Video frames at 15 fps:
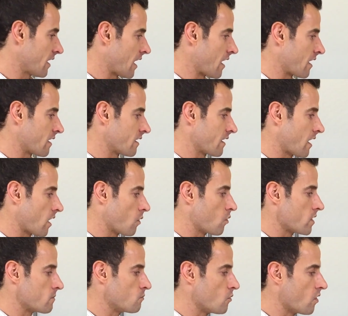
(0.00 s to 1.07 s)
and how
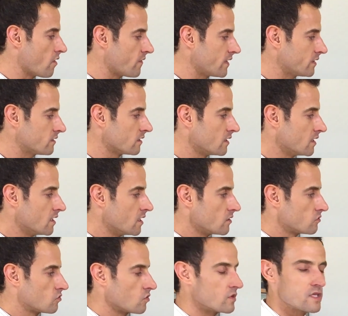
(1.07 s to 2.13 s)
we move it
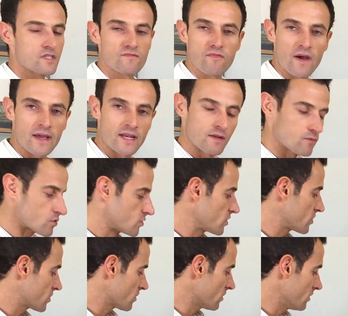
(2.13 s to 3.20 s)
to this final
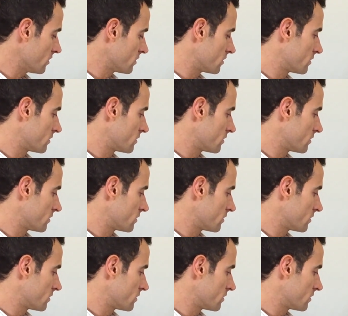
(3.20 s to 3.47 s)
position.